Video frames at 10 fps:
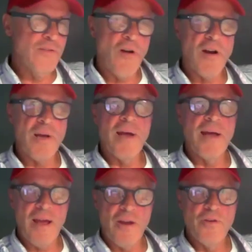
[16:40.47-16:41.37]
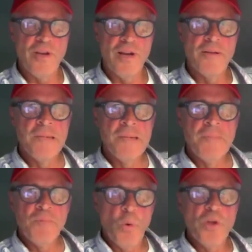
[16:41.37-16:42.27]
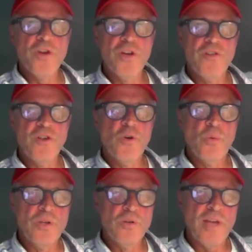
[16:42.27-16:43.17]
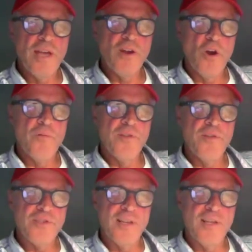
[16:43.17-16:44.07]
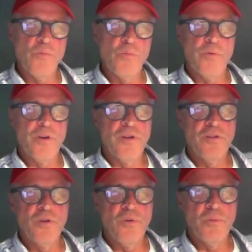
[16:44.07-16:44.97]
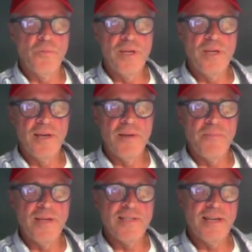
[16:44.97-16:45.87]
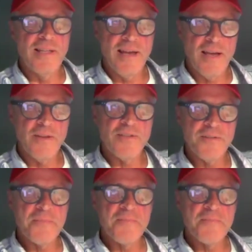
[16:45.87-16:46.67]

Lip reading: talk about what you're gonna do when you take over the Senate. What are we gonna do when we maintain the House?